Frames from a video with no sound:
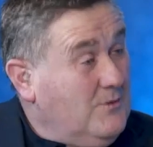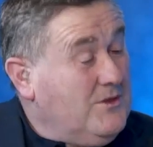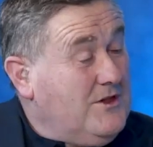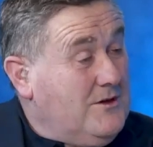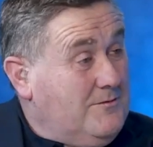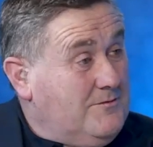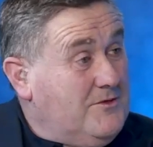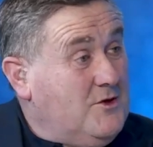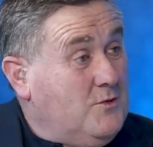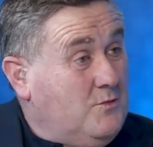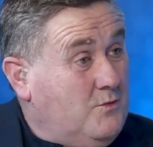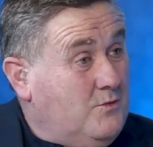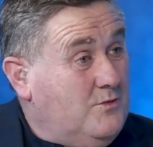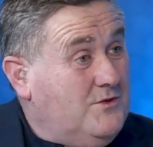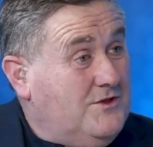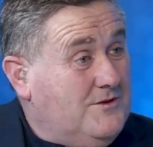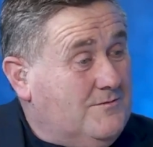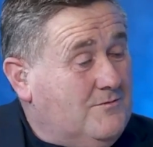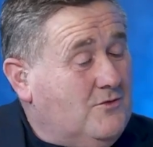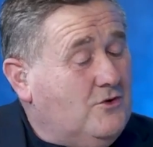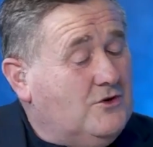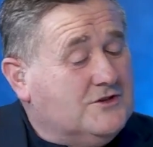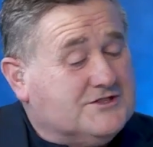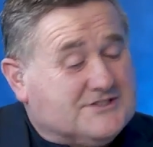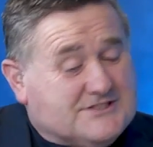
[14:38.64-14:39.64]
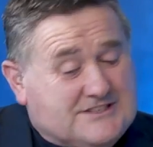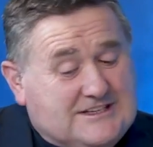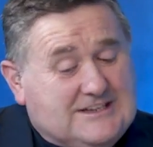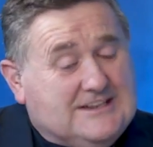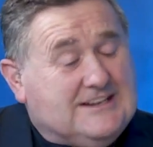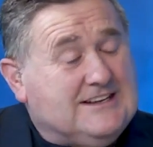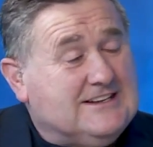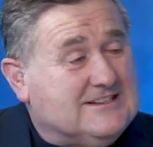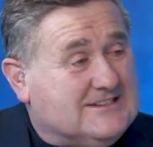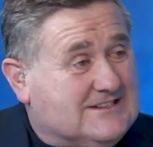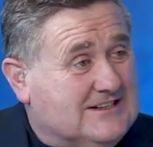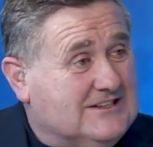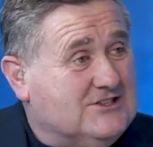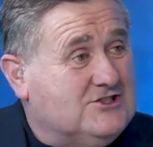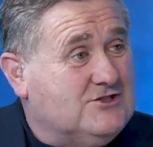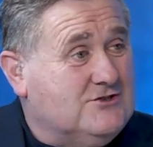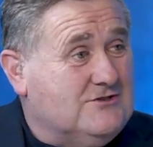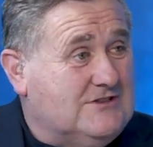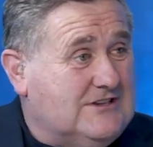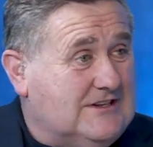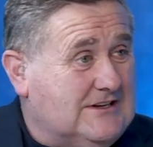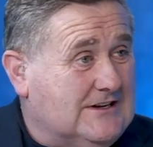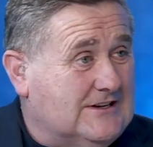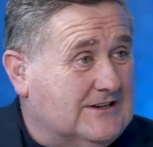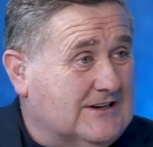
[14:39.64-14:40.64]
the more serious
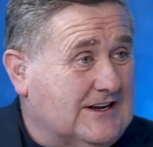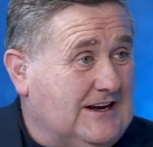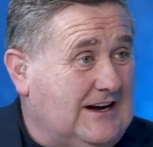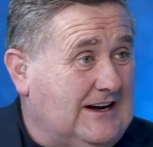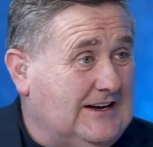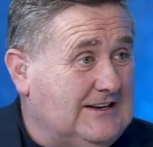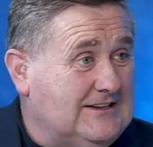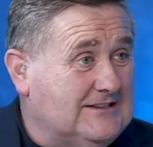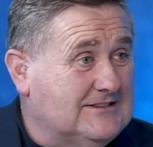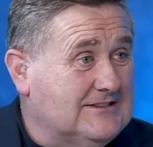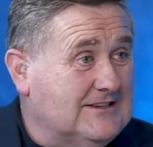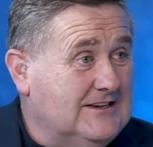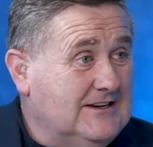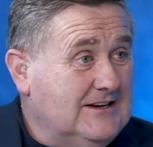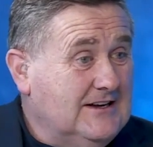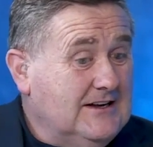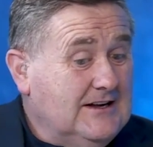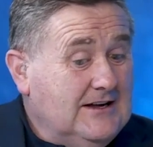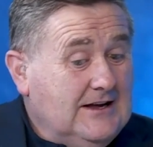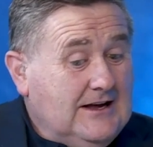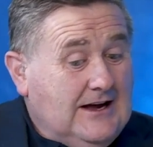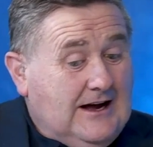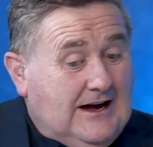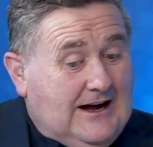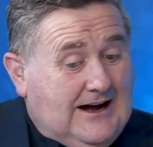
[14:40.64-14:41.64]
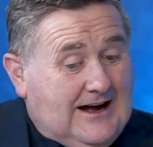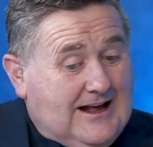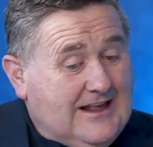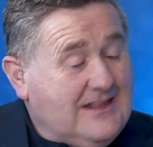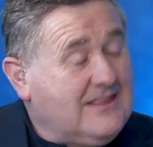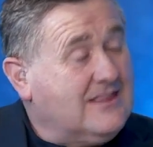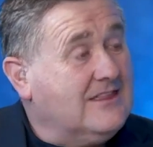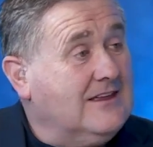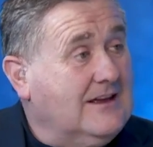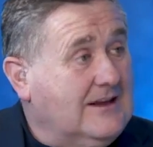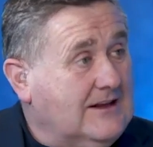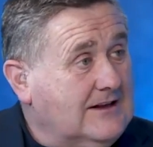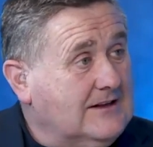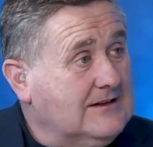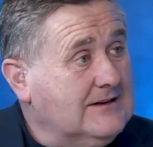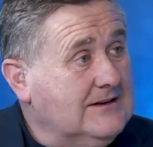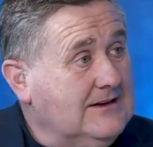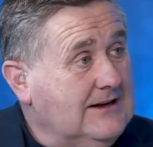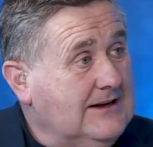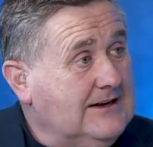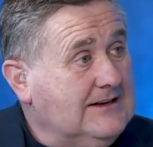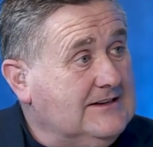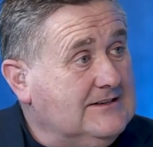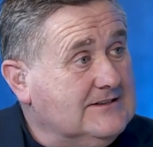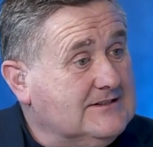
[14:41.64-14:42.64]
issue here, guys, I think,
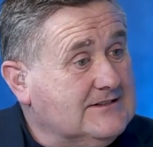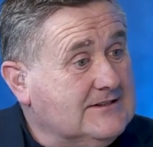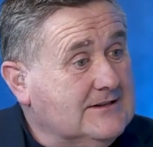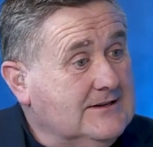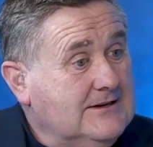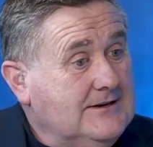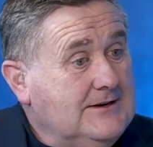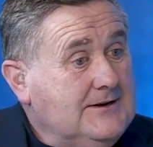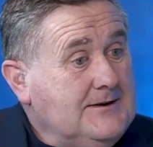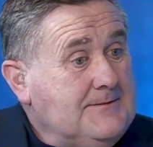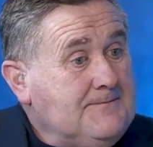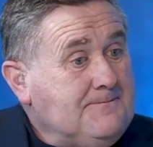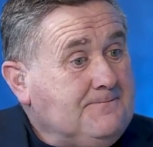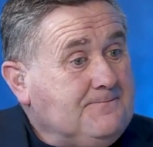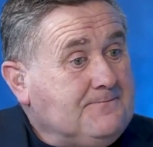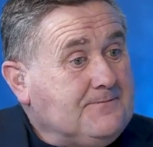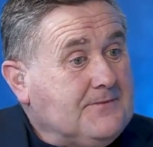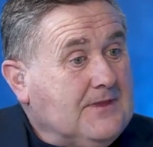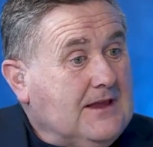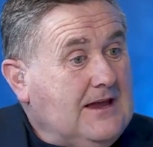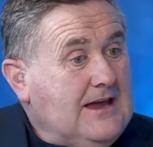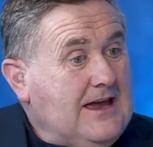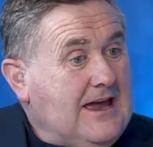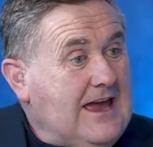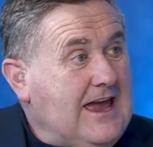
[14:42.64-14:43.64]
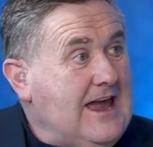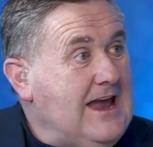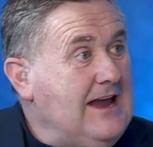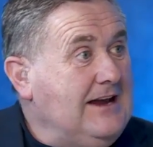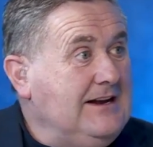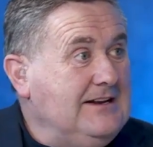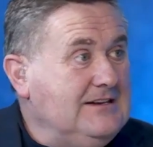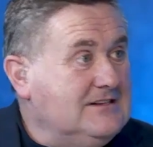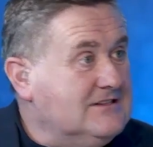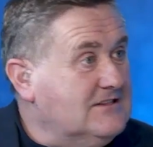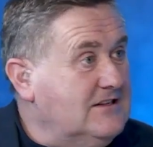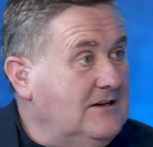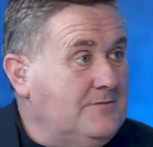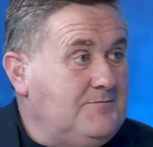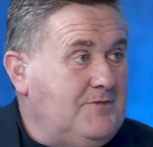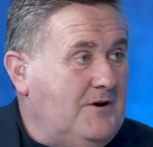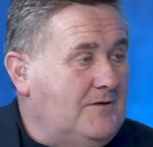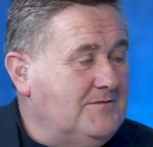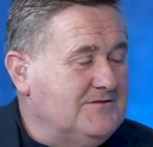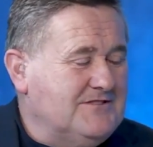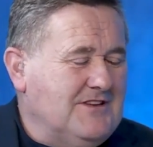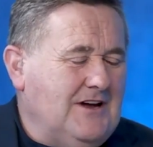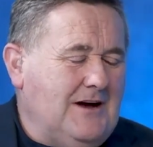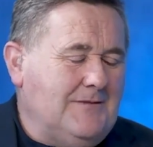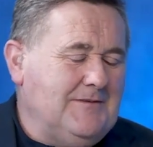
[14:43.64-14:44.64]
is any
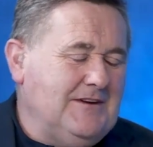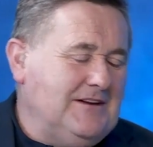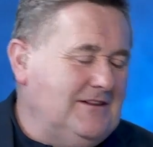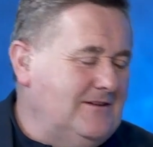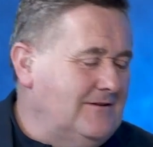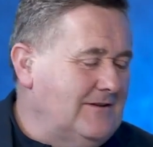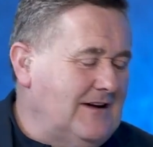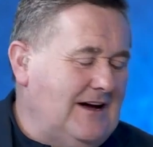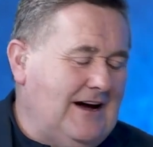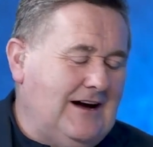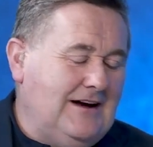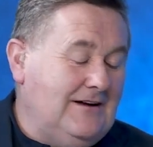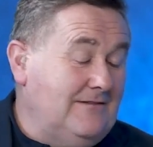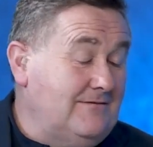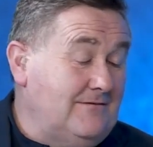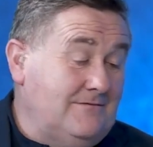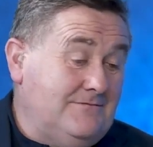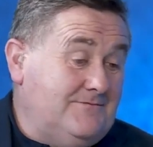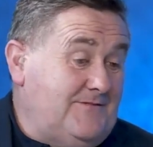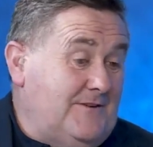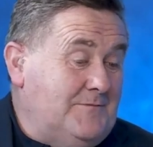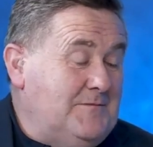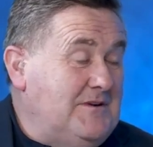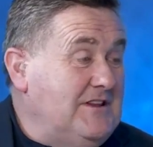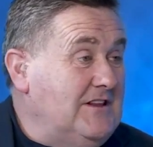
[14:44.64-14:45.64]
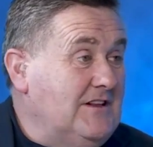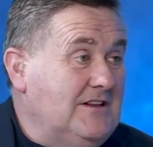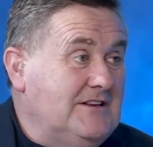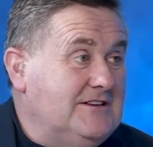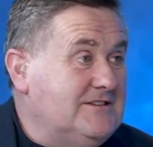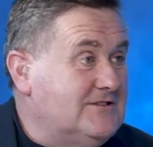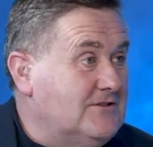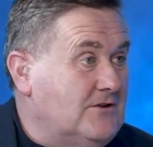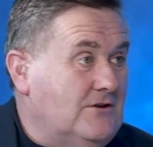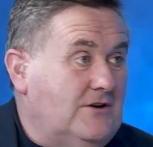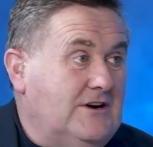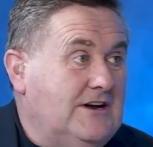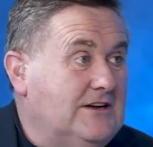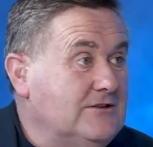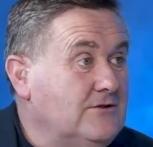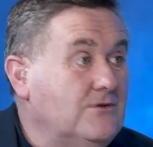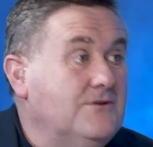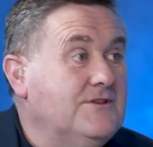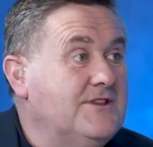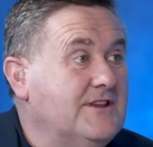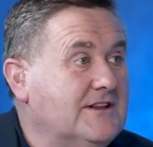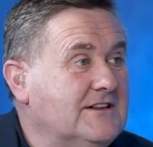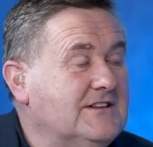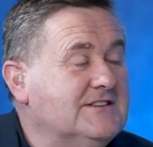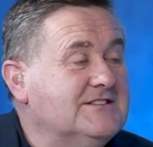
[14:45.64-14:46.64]
slip-ups now. I mean, for me, the league's gone. I
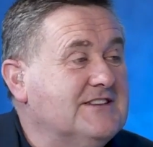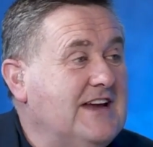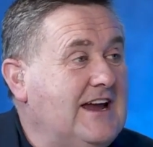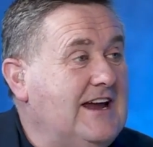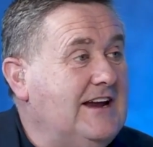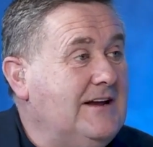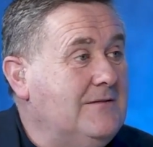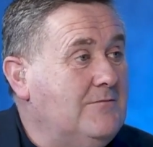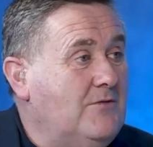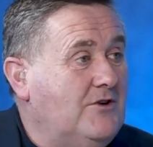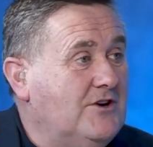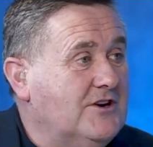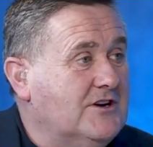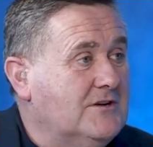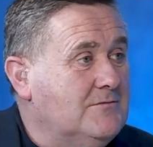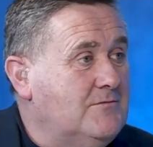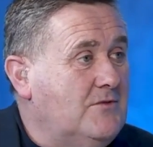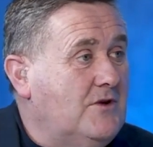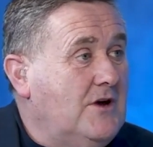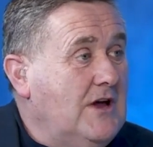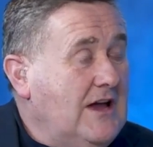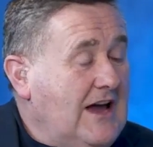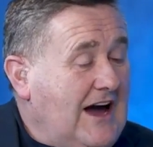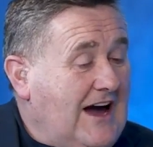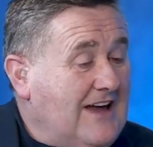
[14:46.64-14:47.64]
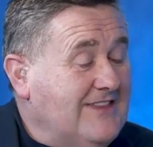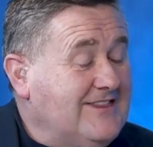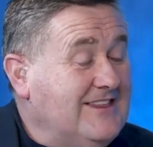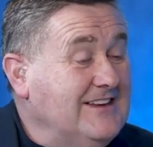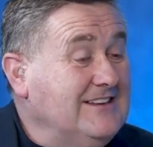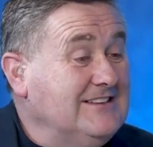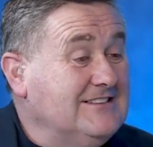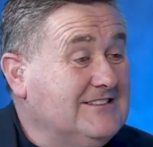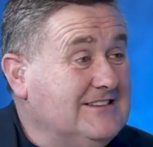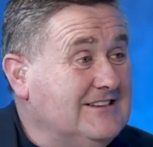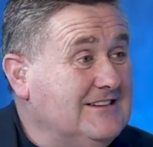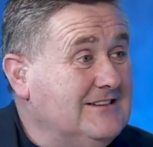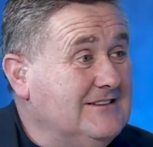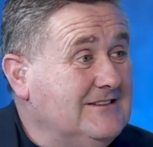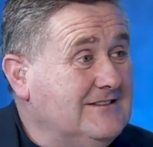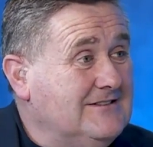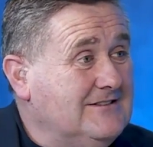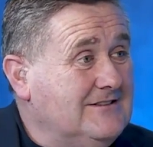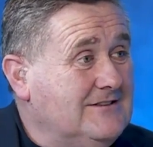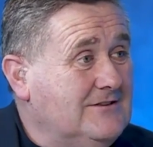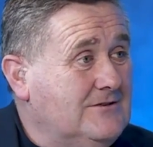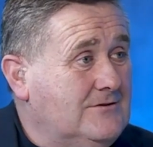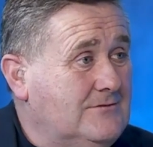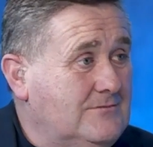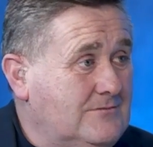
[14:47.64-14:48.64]
don't think there's any modicum. I think,
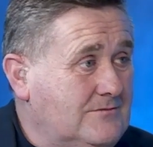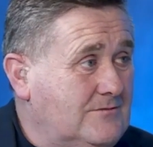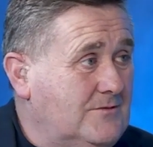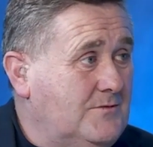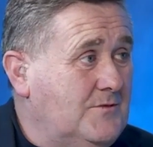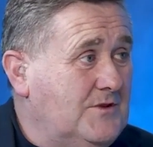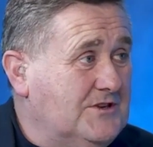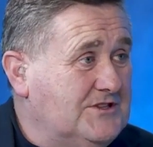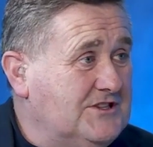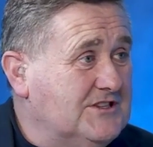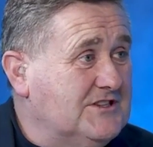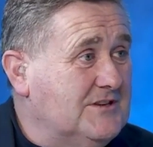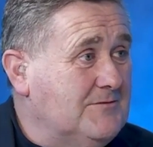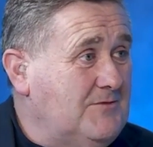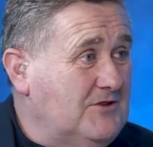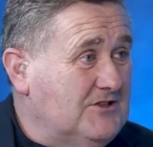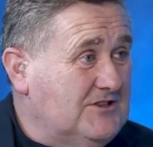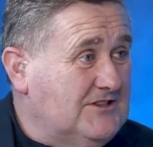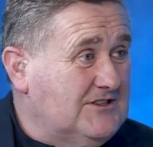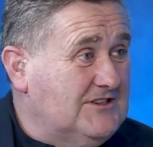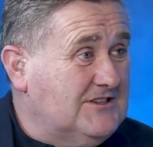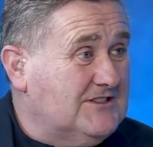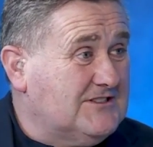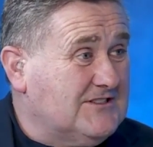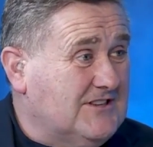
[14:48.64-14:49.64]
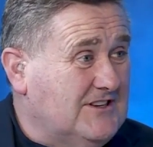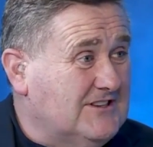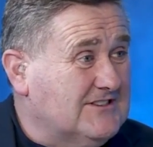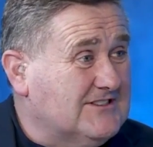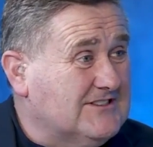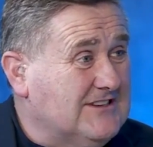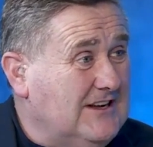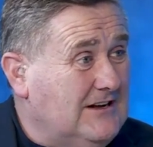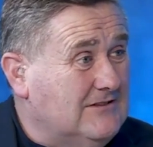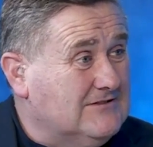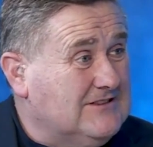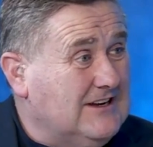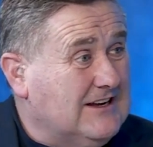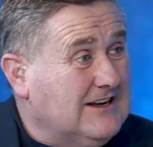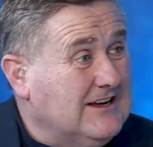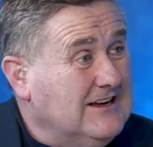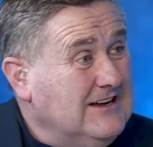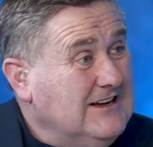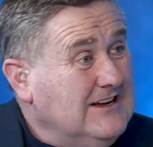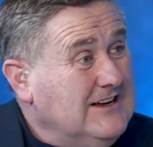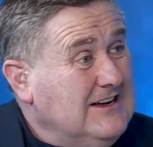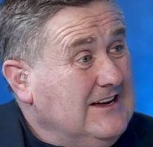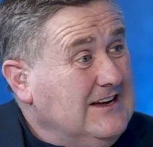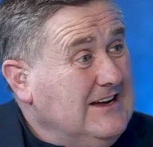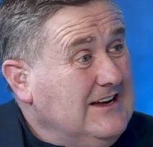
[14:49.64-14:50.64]
you know, when we're just about to discuss Celtic,